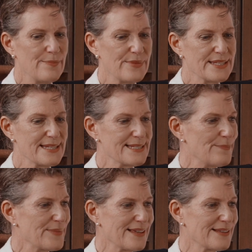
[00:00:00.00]
This is
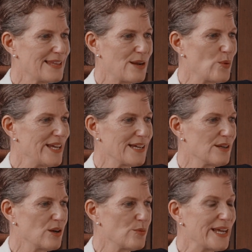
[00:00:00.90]
something that we
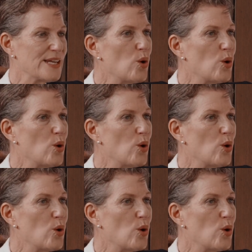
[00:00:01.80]
can